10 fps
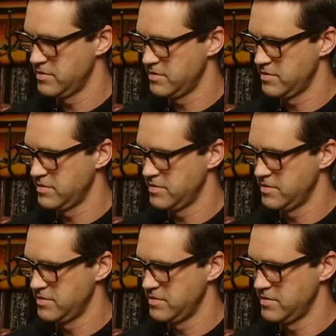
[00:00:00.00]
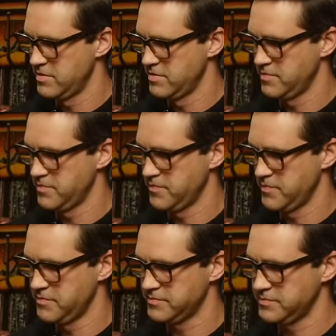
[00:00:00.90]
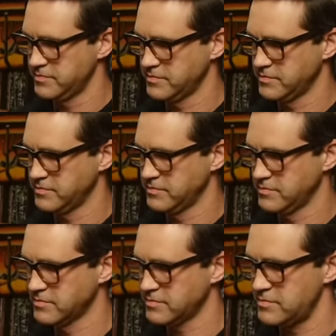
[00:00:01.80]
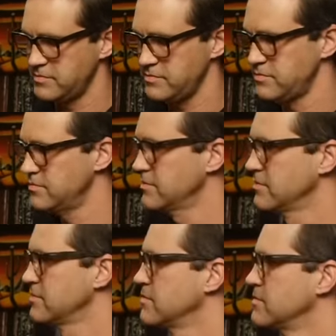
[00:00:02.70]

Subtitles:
No words are spoken by the person on screen.